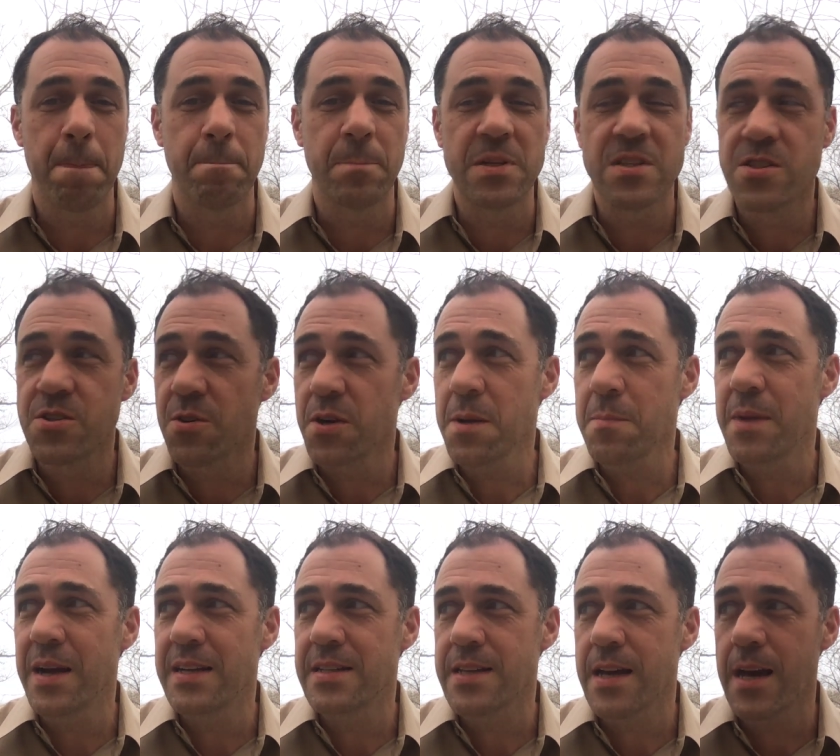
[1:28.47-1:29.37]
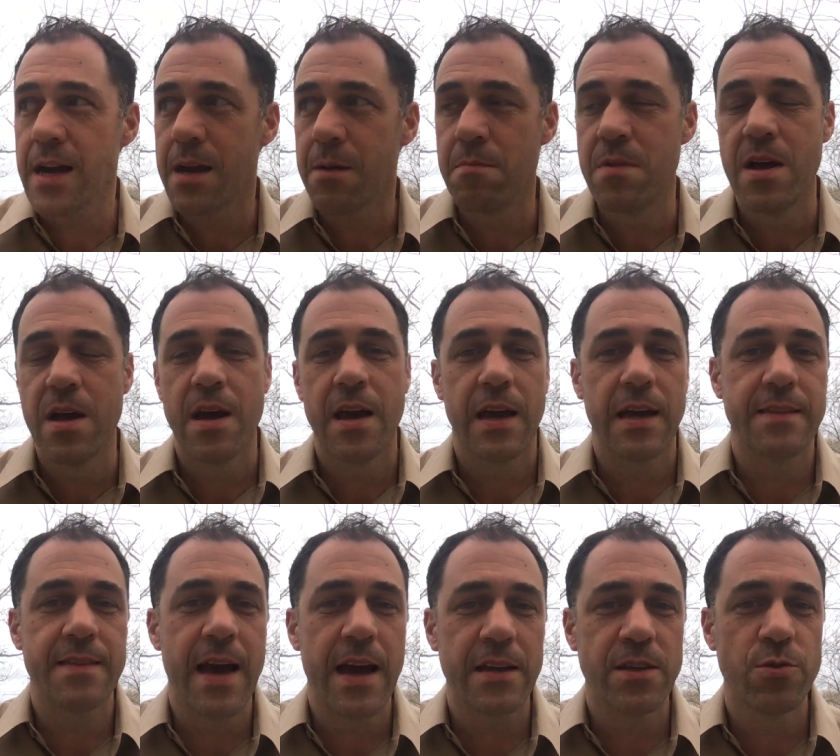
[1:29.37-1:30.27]
But during my time in
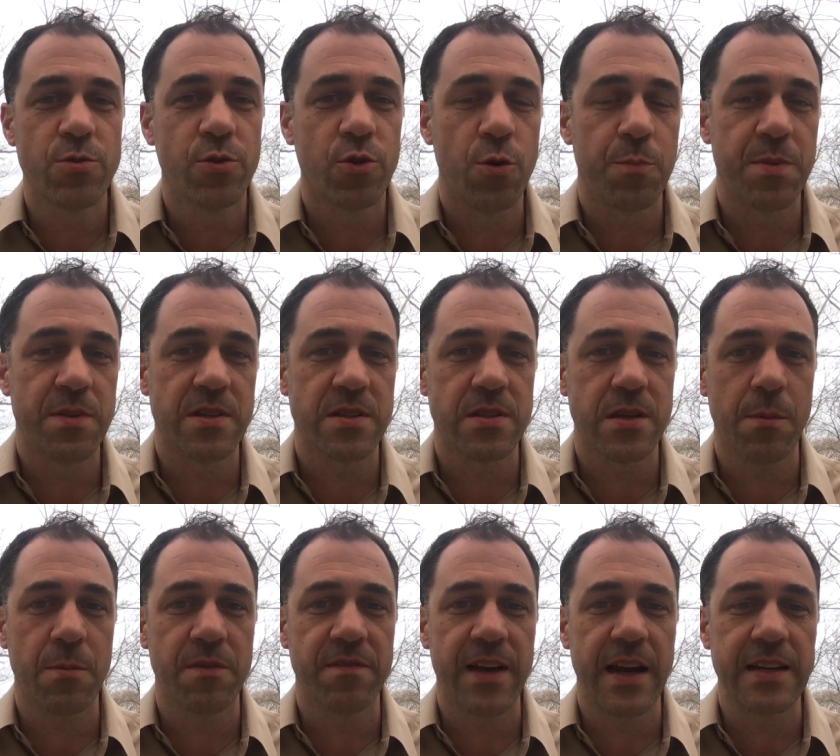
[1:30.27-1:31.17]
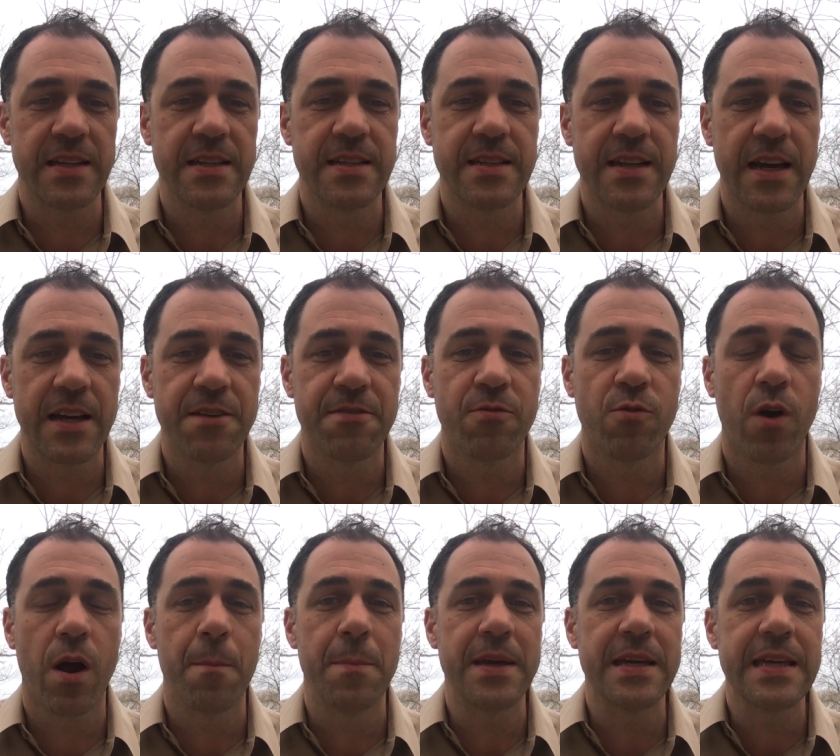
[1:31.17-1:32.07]
that youth group in the summer of nineteen ninety-four,
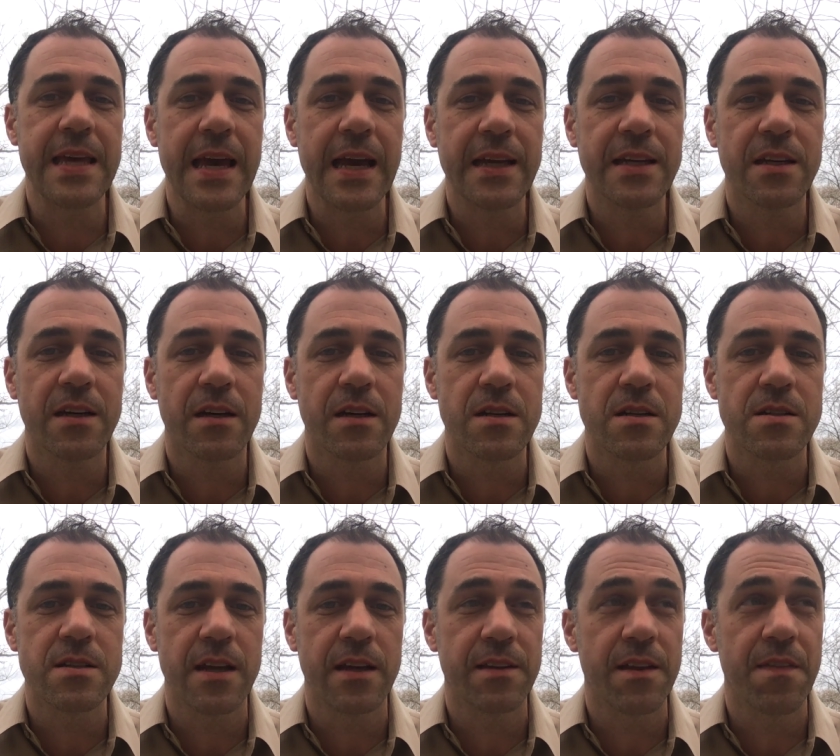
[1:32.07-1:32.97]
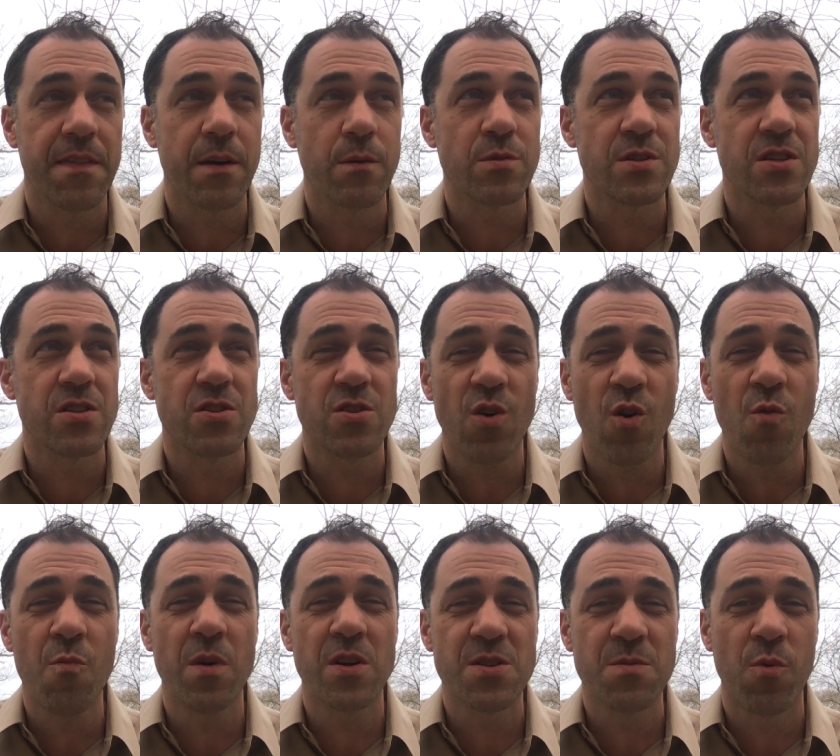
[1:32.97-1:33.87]
I began to understand that there was so
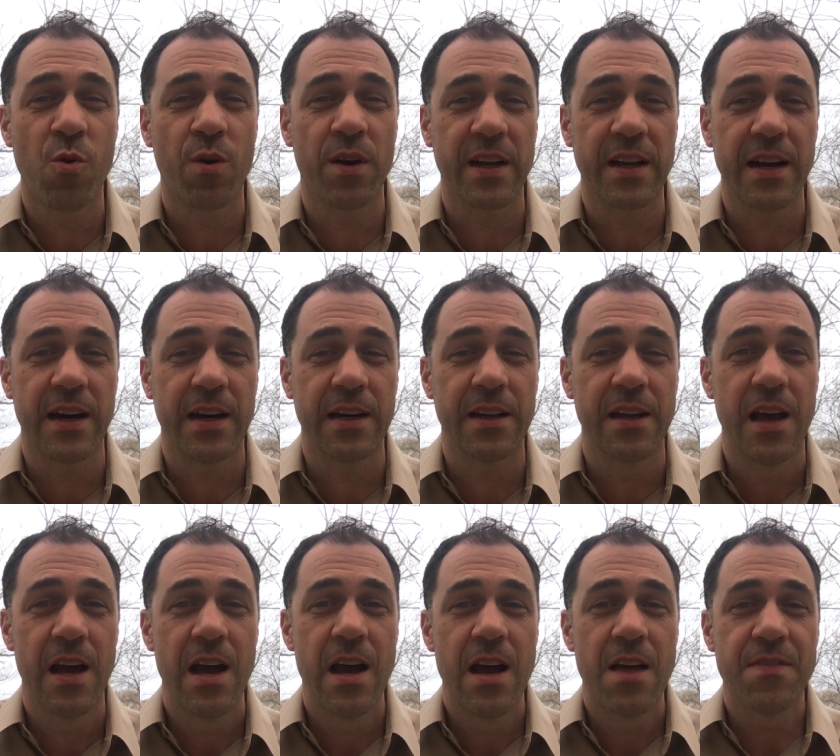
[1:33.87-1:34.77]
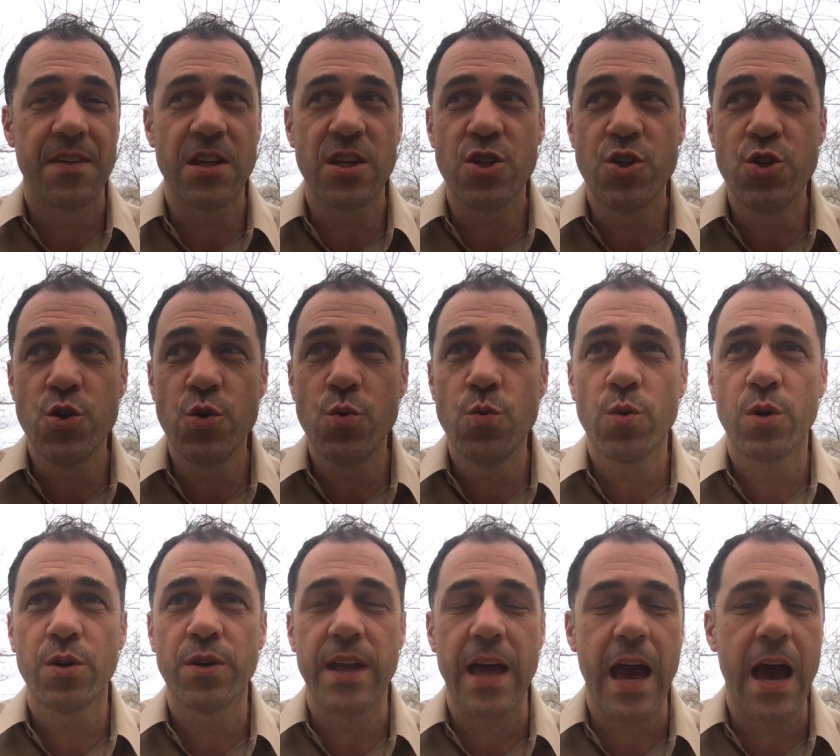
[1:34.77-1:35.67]
much more to God, that you
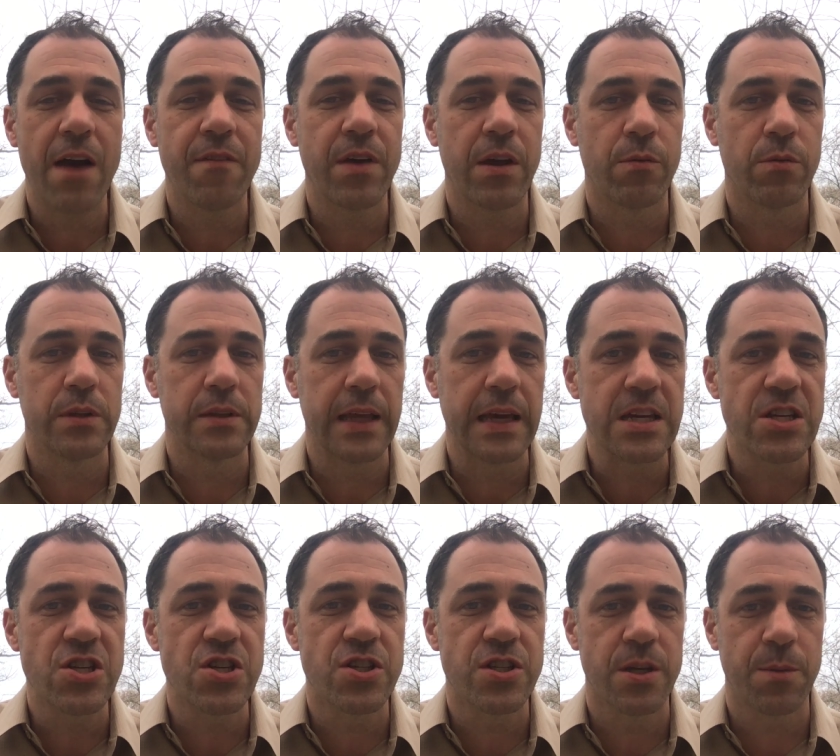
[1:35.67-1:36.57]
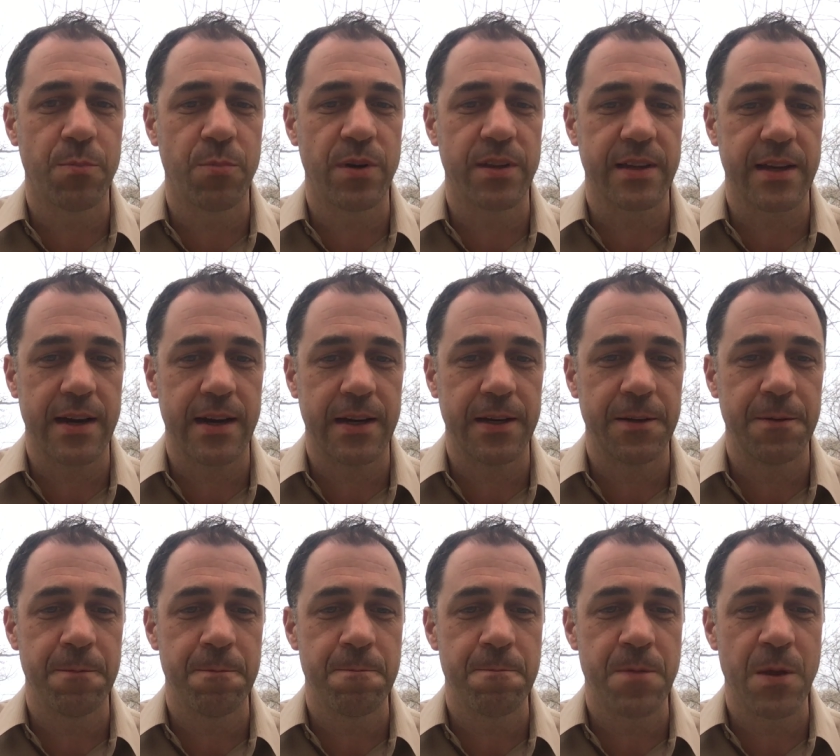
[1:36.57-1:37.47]
could have a relationship with God
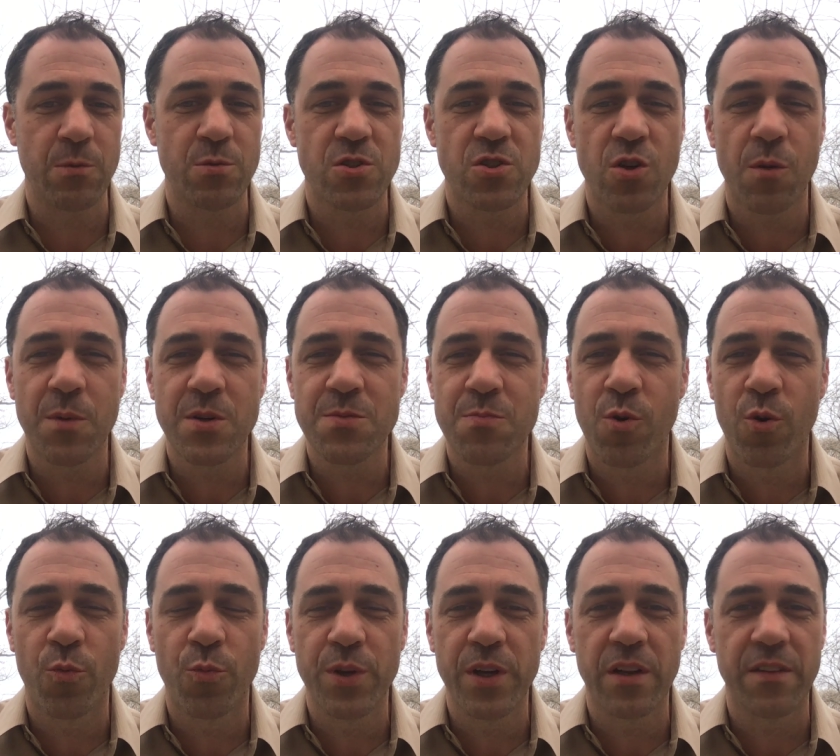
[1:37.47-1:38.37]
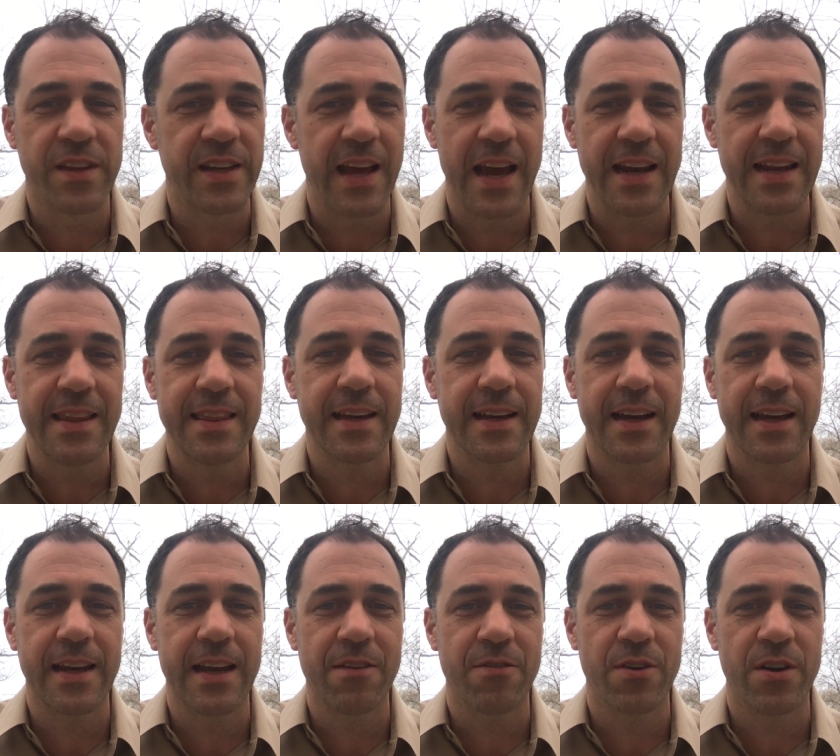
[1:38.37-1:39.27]
that was so much more real than anything I
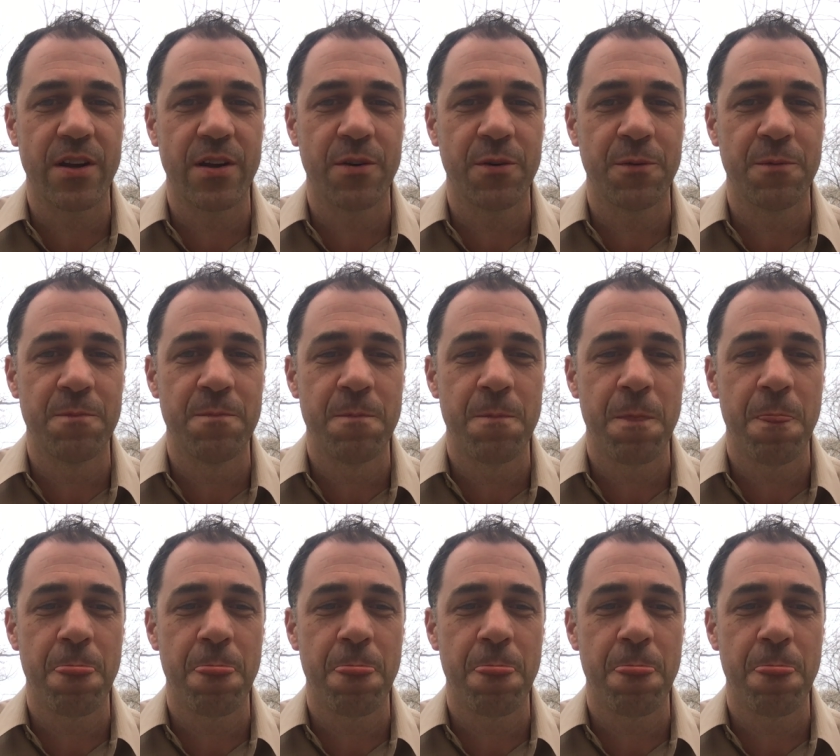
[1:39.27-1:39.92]
had ever known.